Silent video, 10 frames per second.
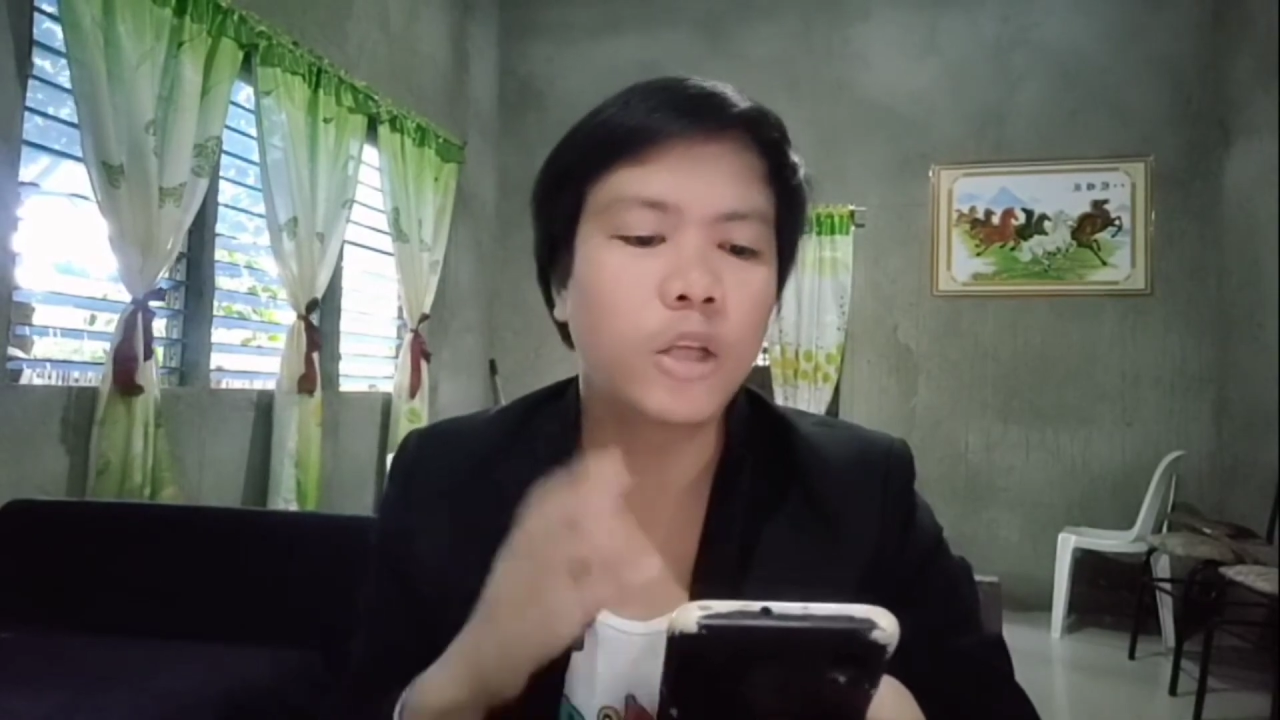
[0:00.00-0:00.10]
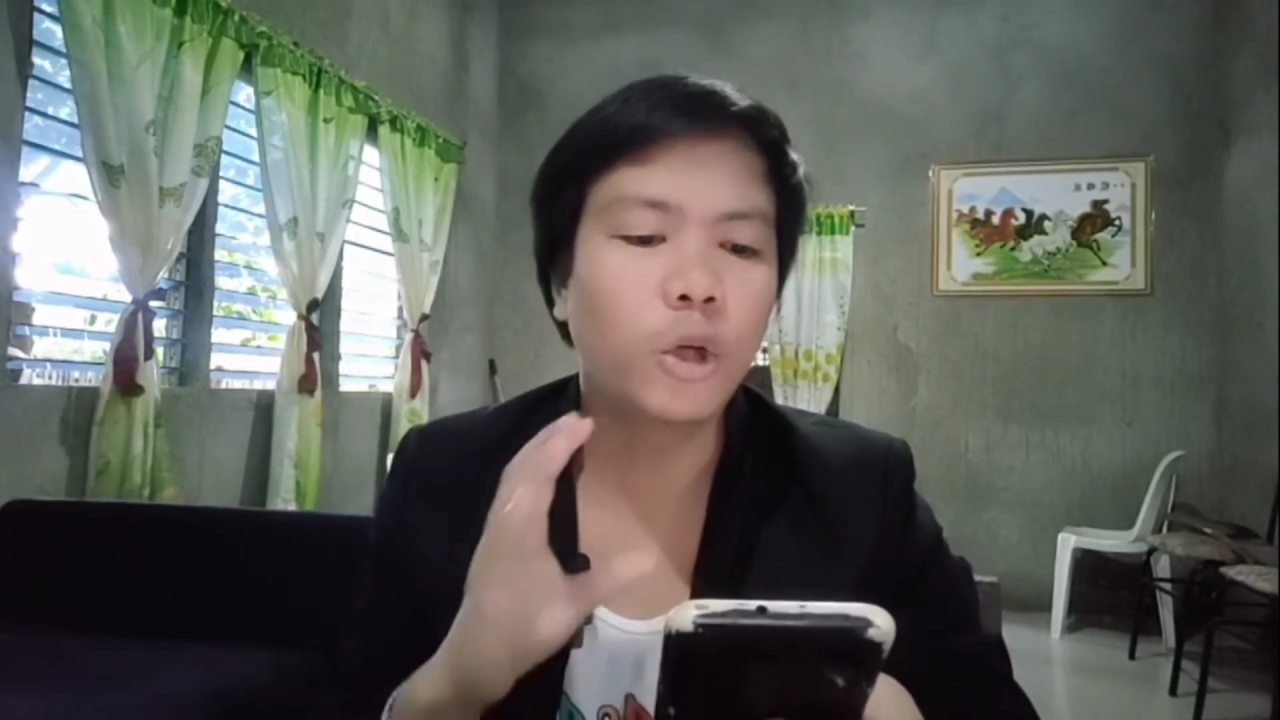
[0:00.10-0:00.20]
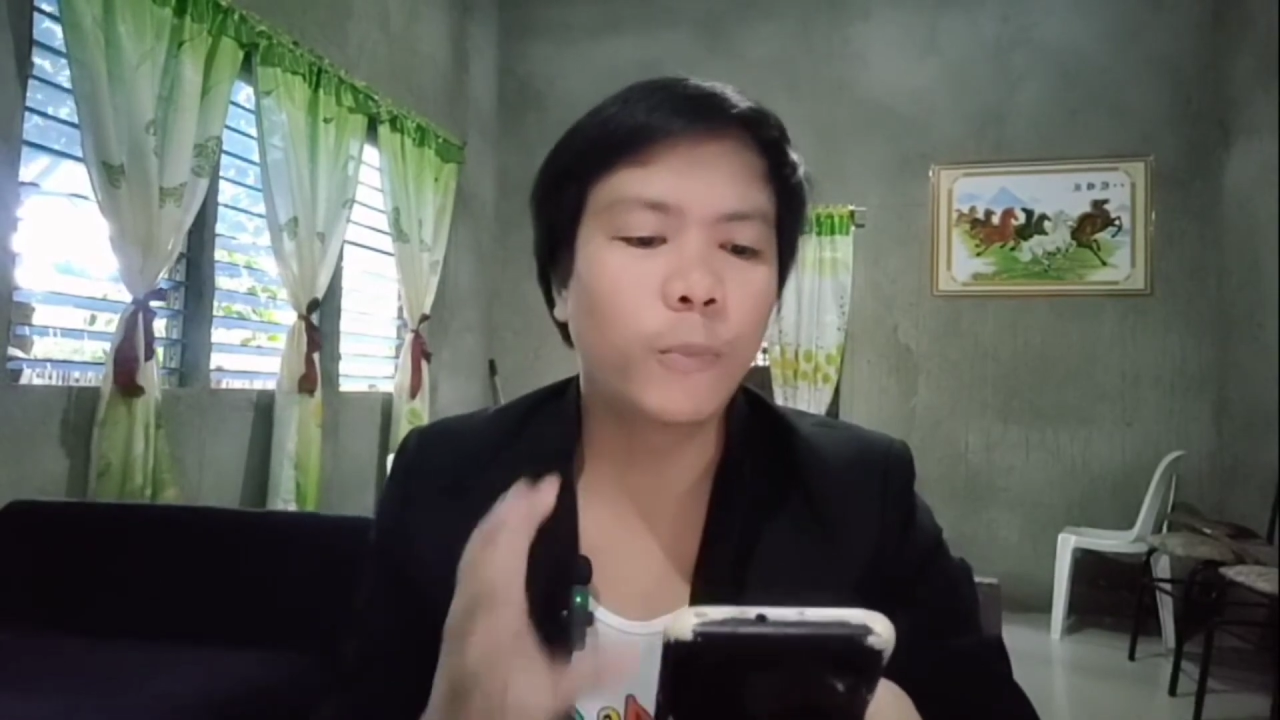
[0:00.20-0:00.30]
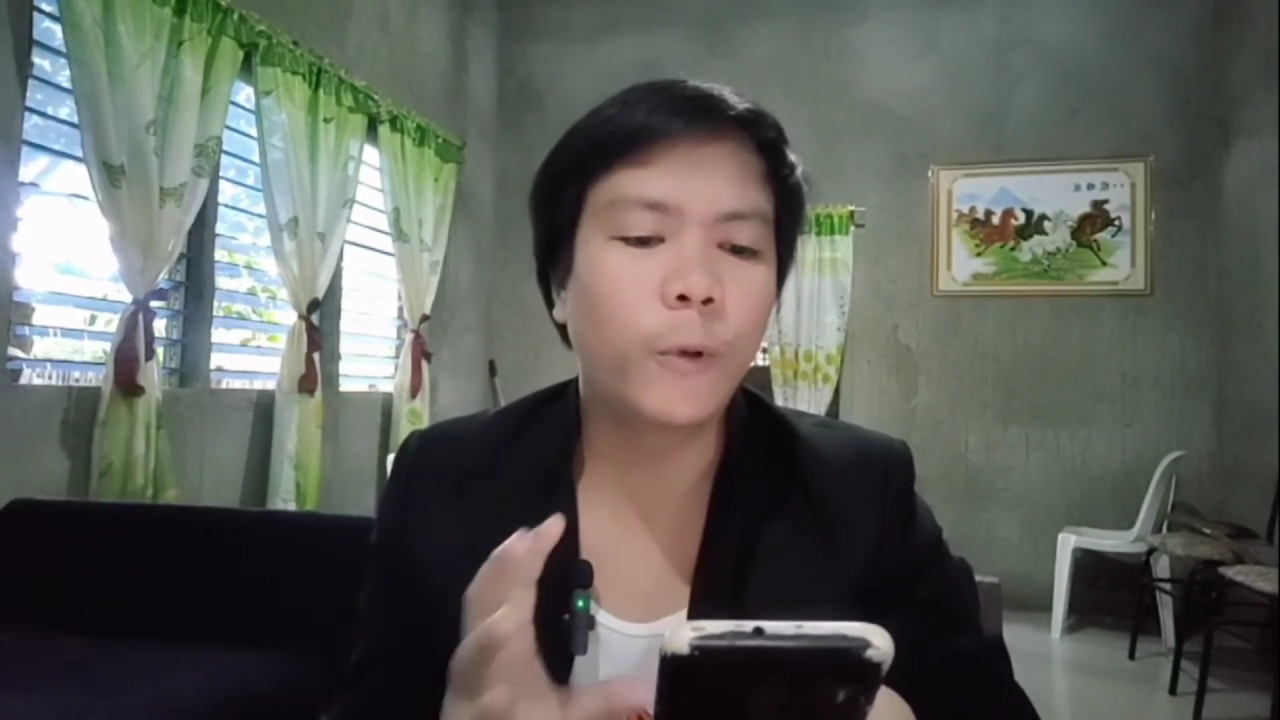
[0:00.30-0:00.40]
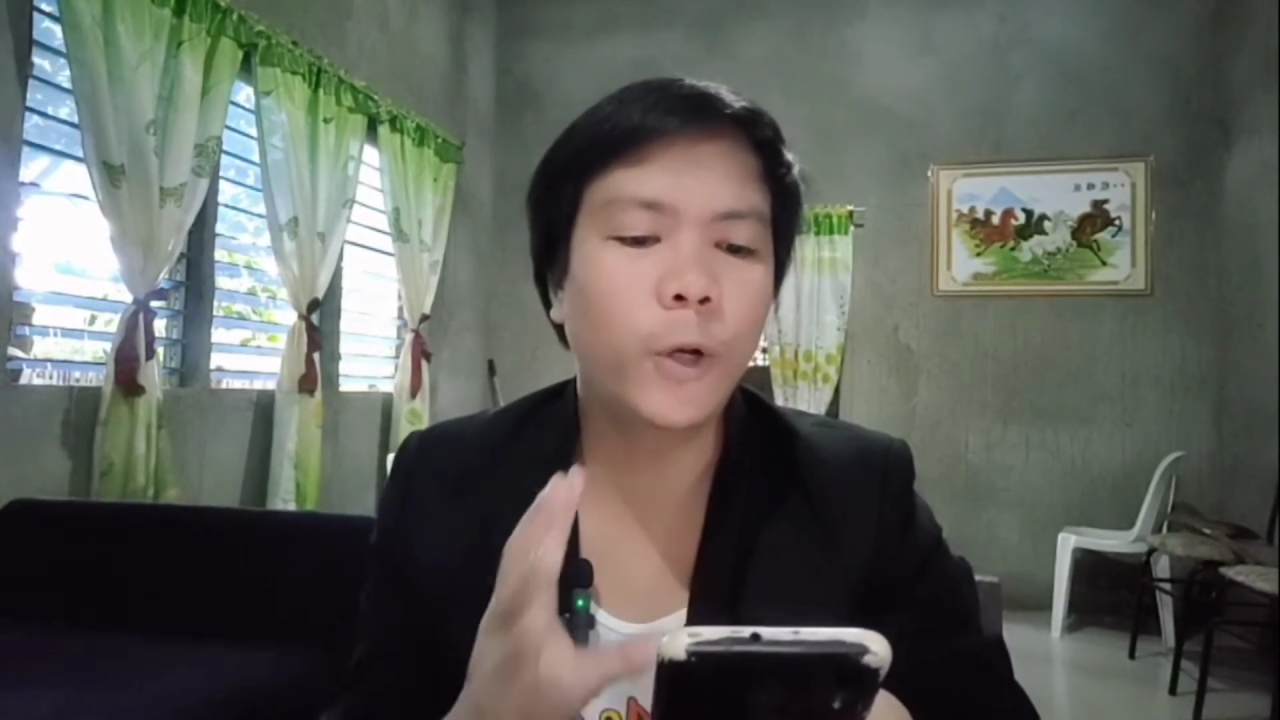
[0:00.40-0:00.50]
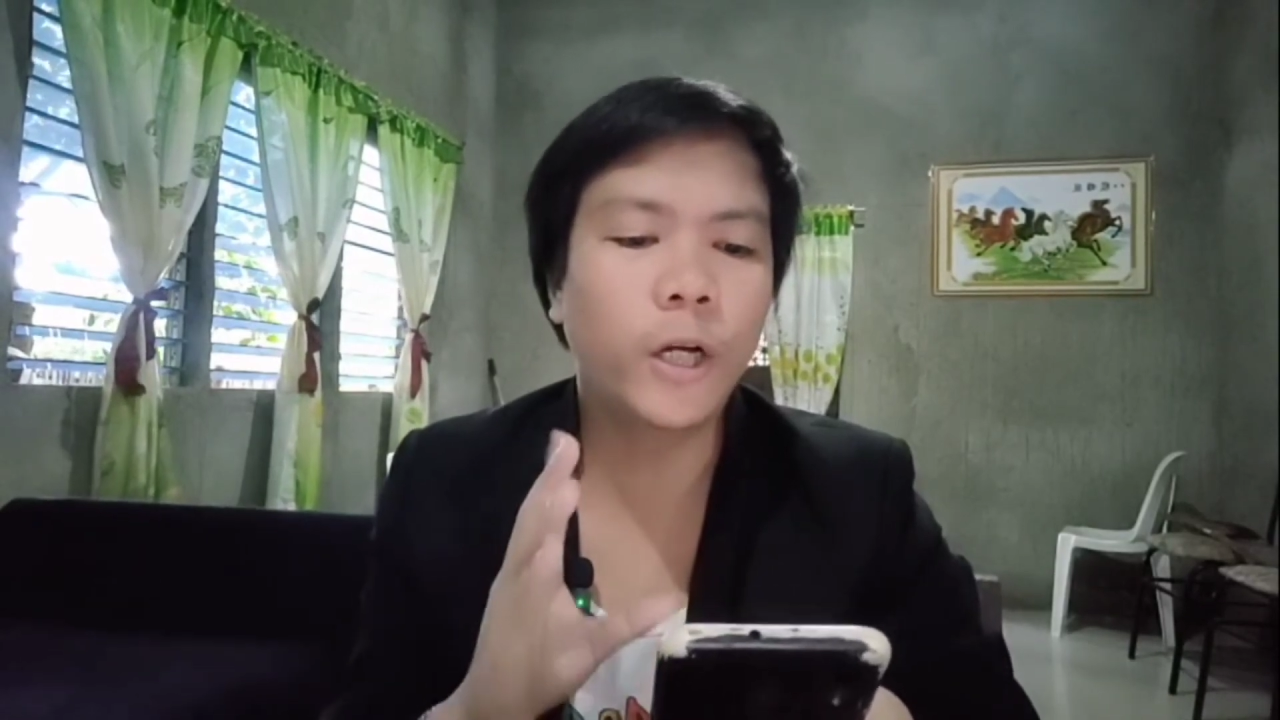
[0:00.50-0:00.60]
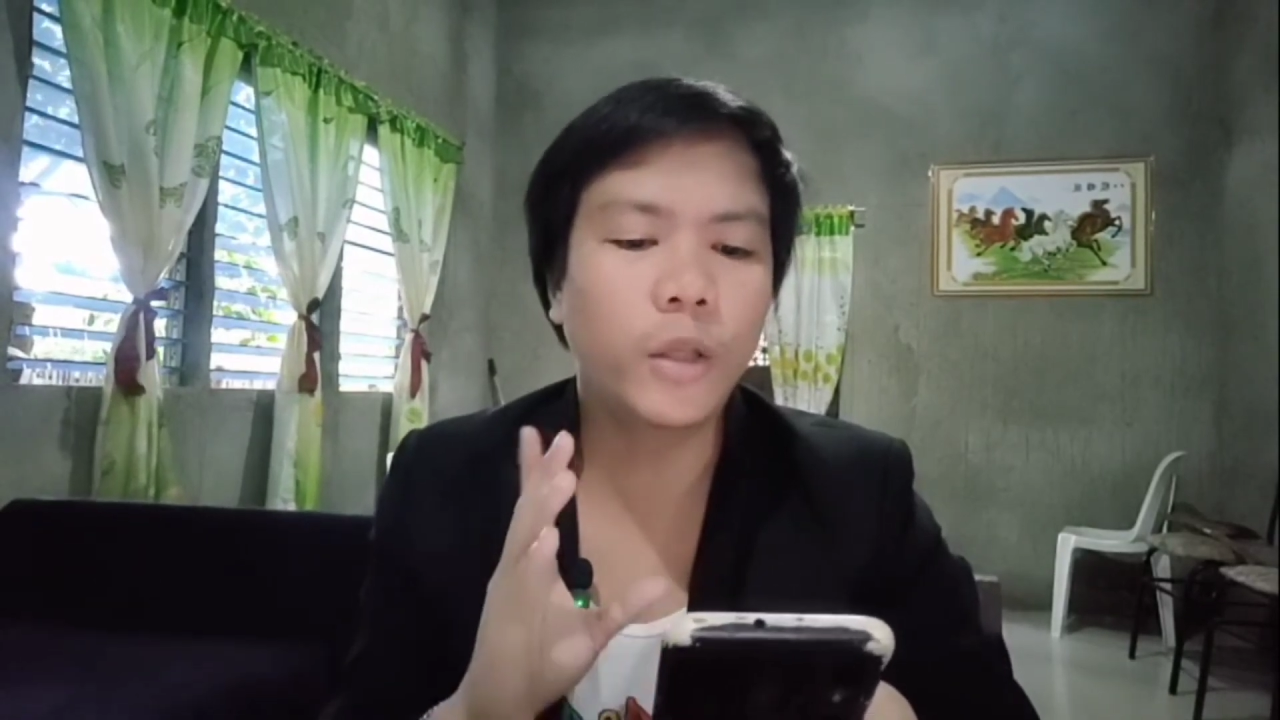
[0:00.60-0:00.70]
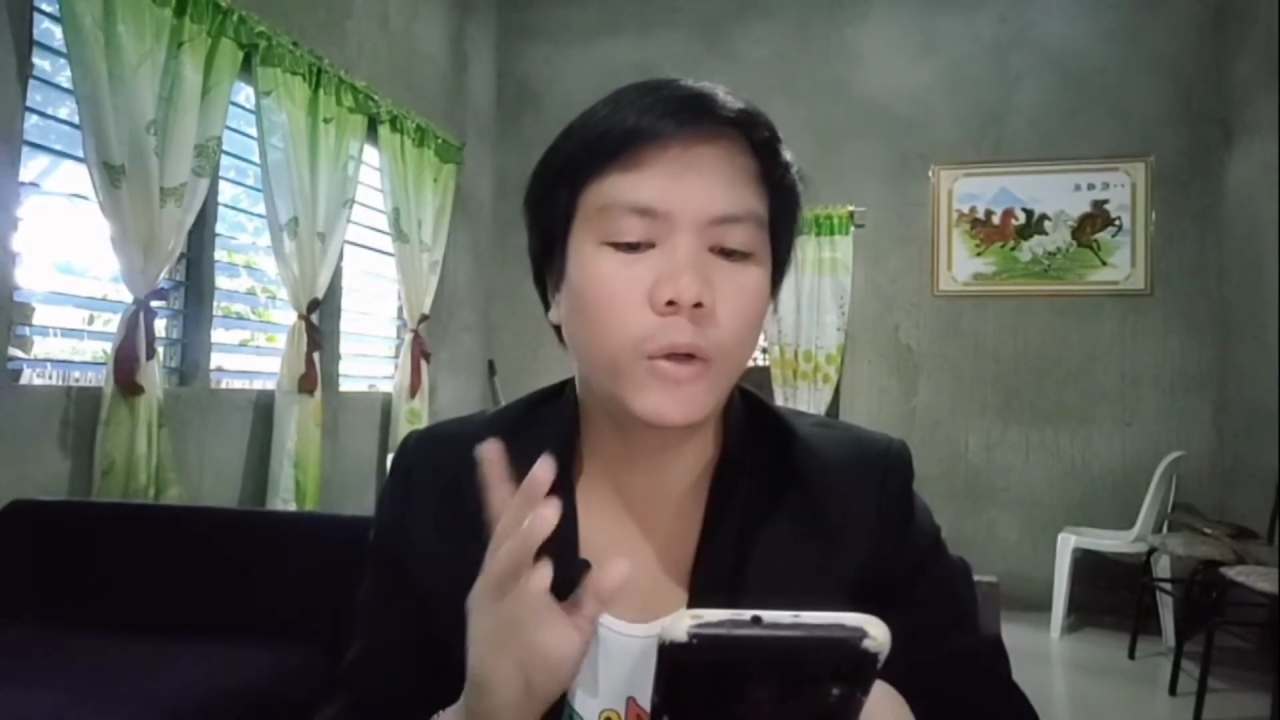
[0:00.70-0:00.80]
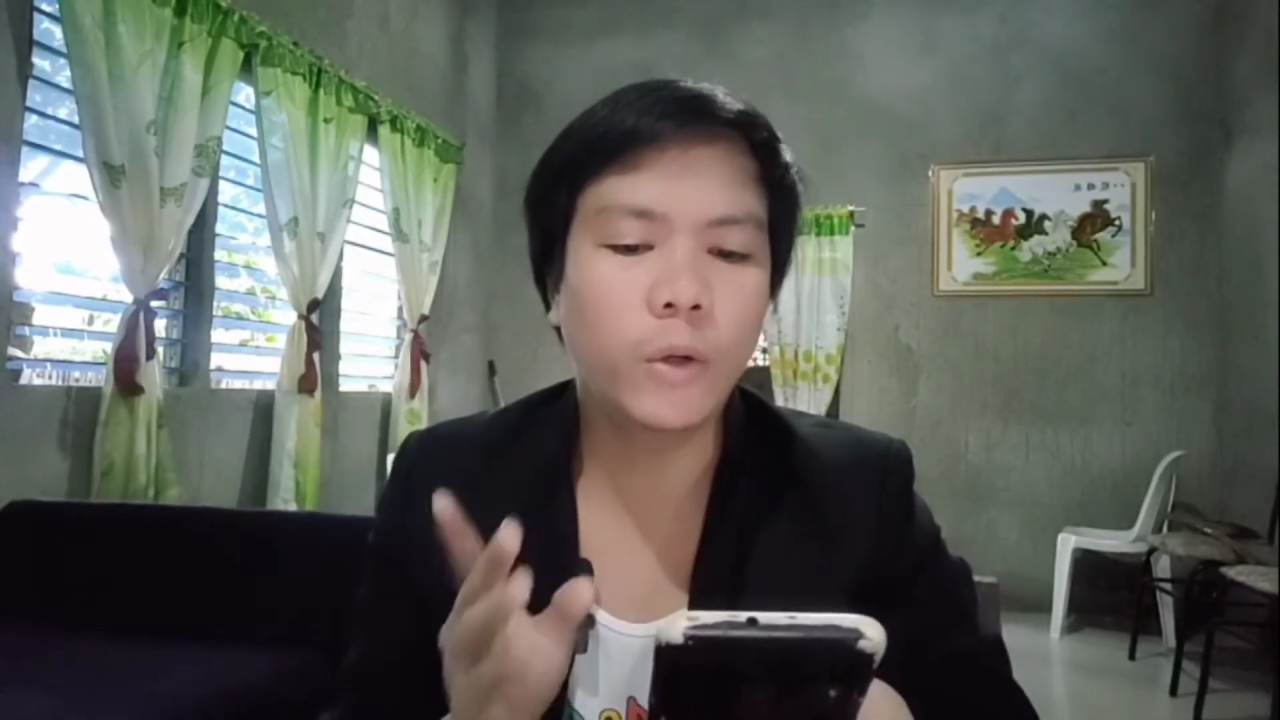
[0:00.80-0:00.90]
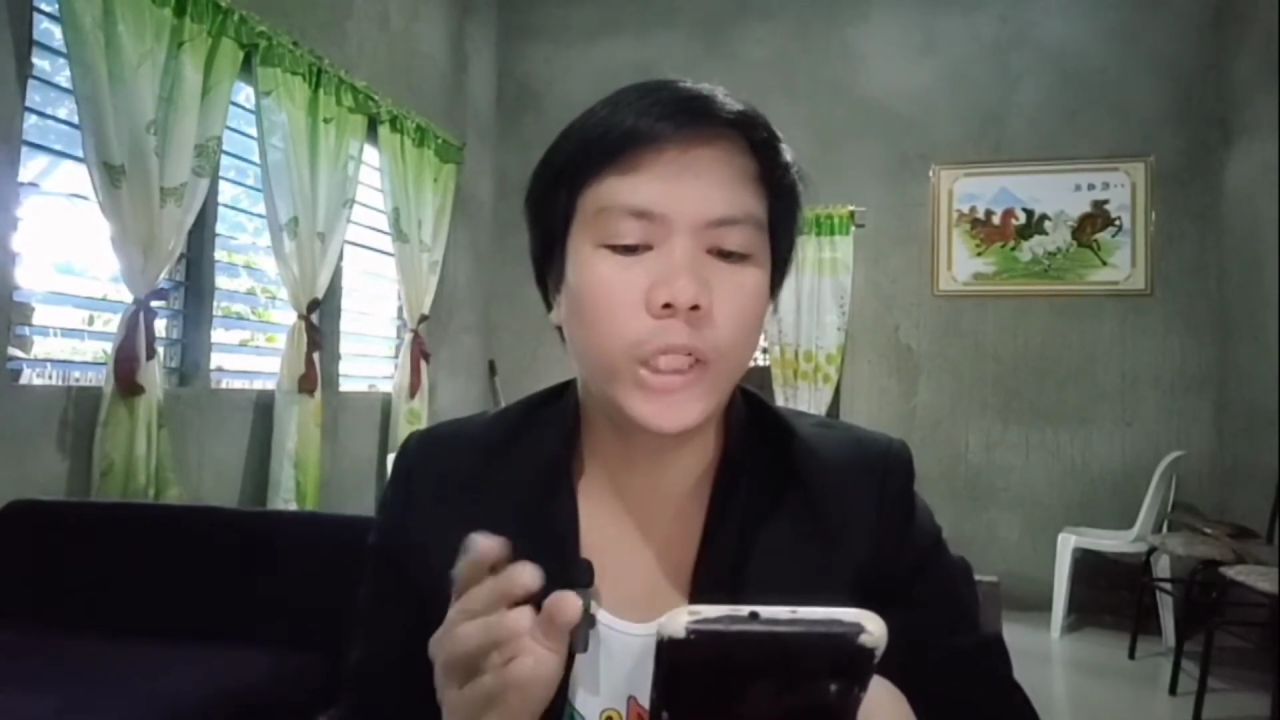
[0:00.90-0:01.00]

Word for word: support,